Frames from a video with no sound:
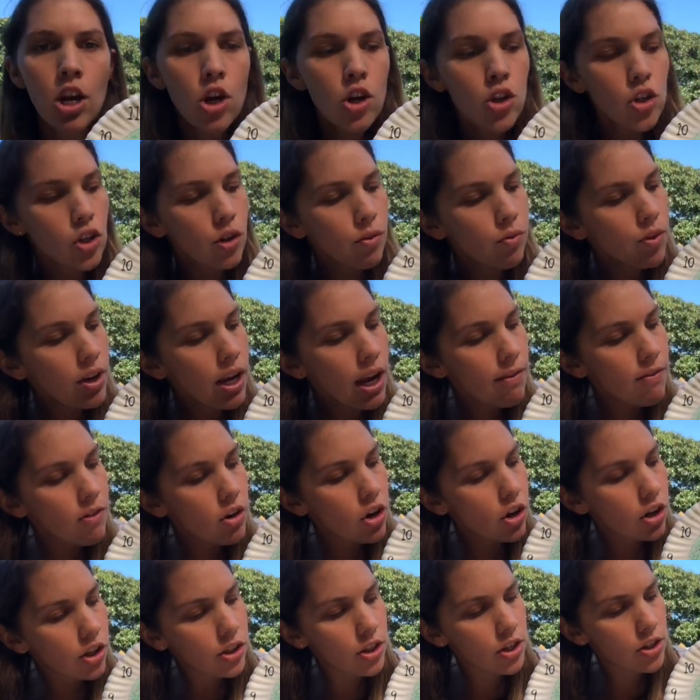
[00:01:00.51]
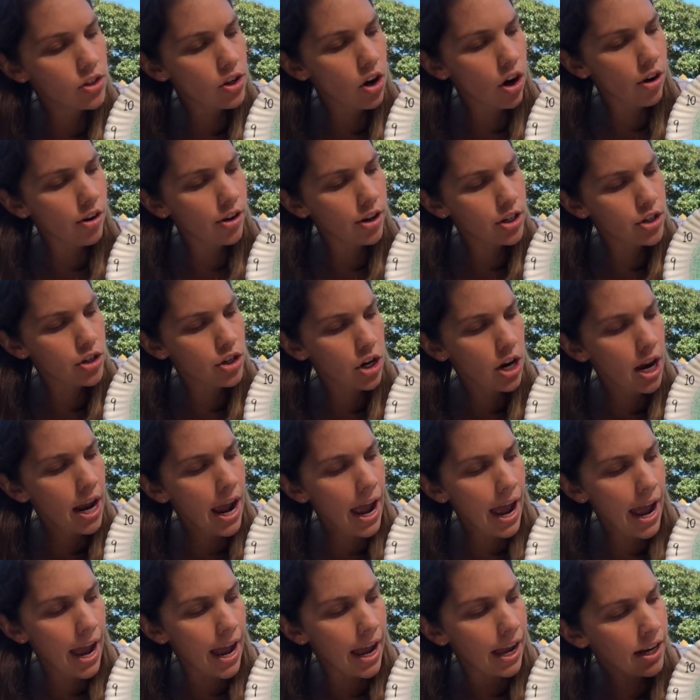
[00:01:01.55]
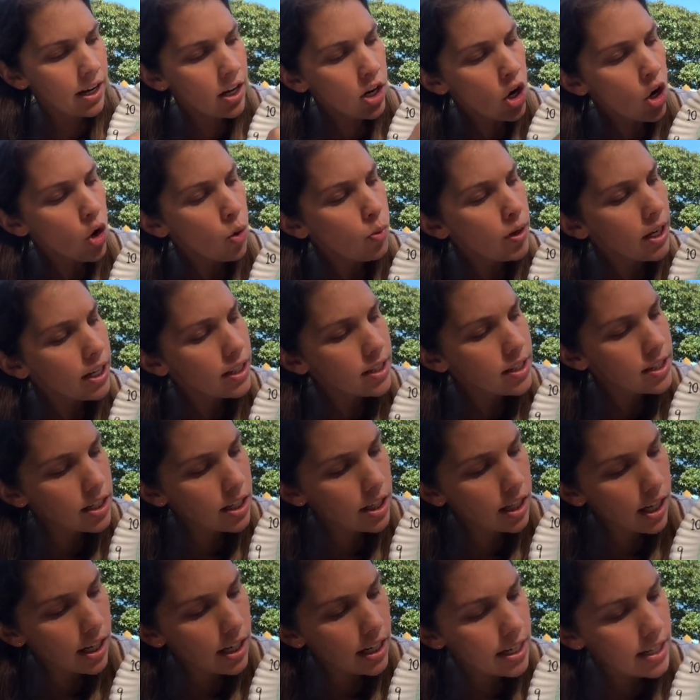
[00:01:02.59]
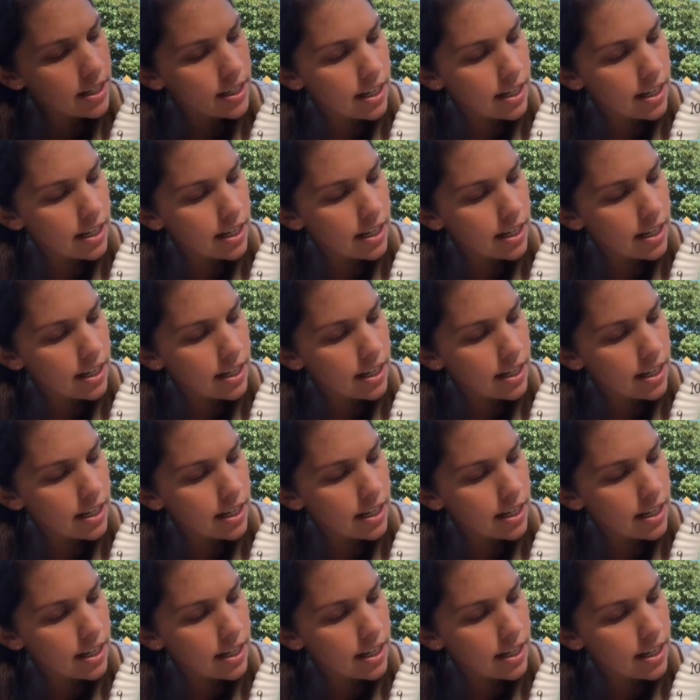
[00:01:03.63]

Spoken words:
So if we have a look at this orange hand, we can see that he's